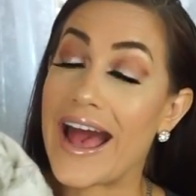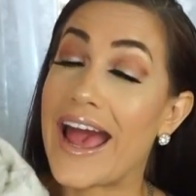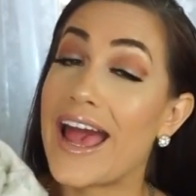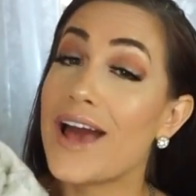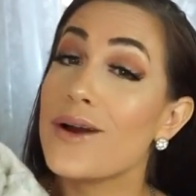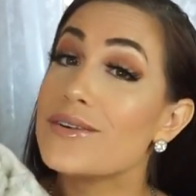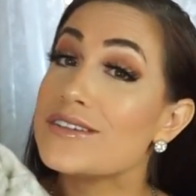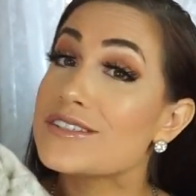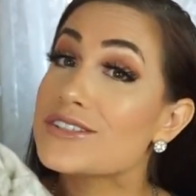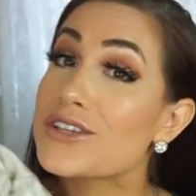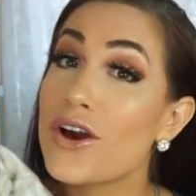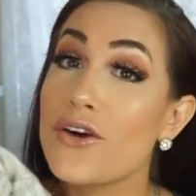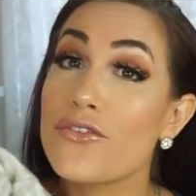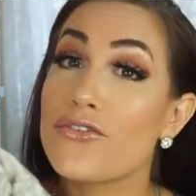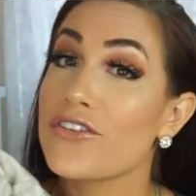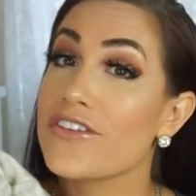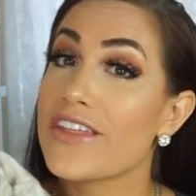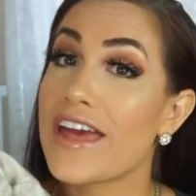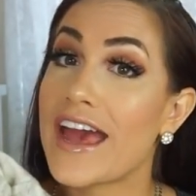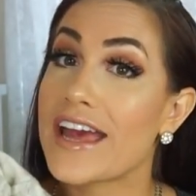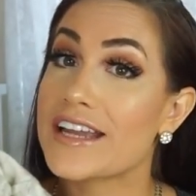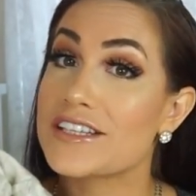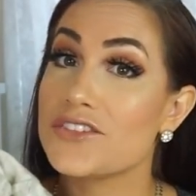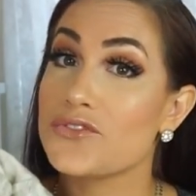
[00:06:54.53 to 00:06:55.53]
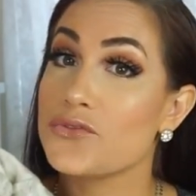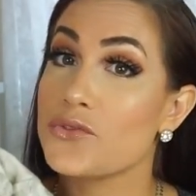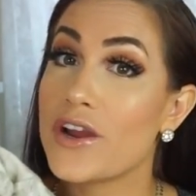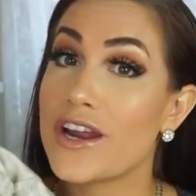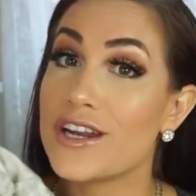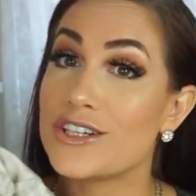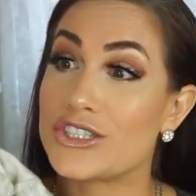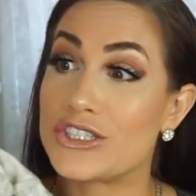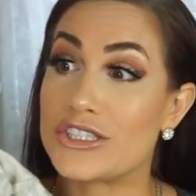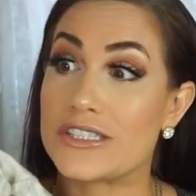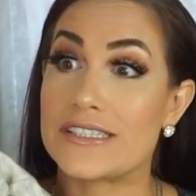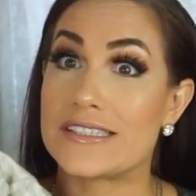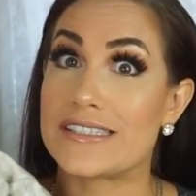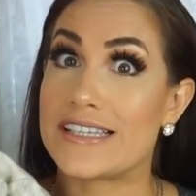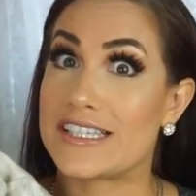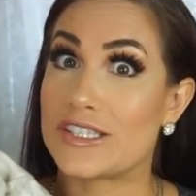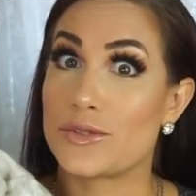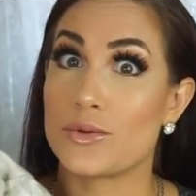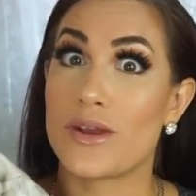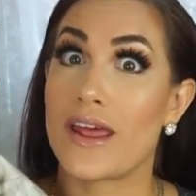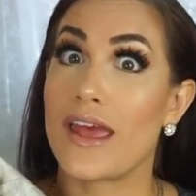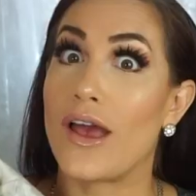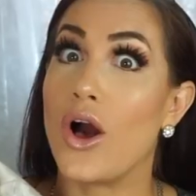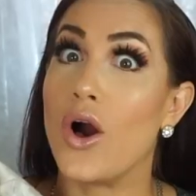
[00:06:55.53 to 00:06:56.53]
I always go for the activewear just because
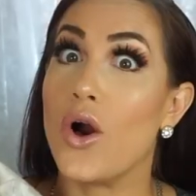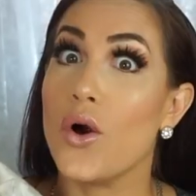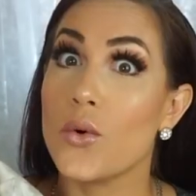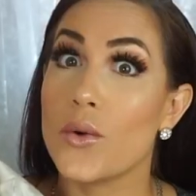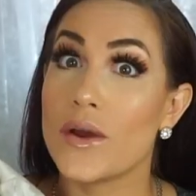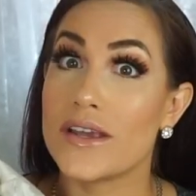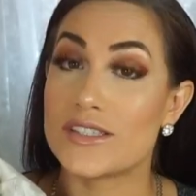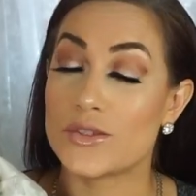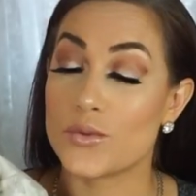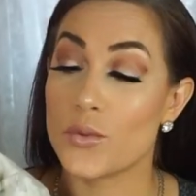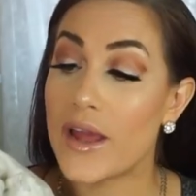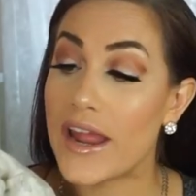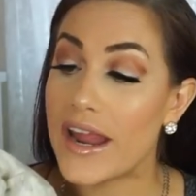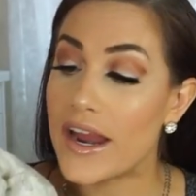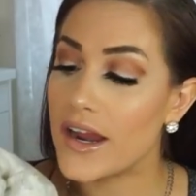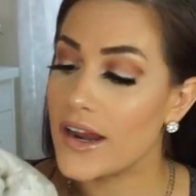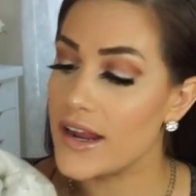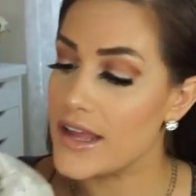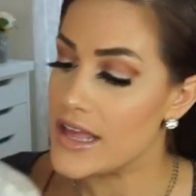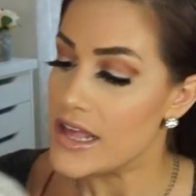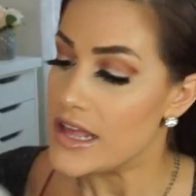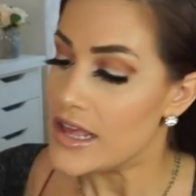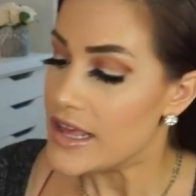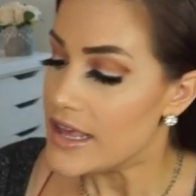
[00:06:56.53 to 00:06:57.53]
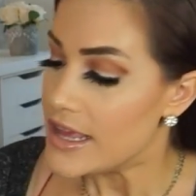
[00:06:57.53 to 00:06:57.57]
that's what I always wear.